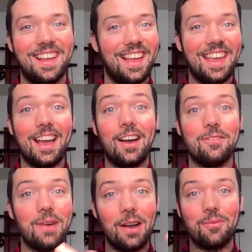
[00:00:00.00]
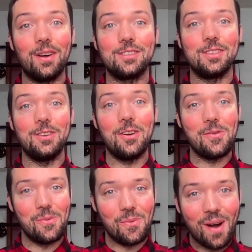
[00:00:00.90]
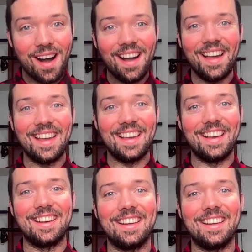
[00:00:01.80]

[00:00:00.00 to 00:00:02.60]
Hey, I want to know why.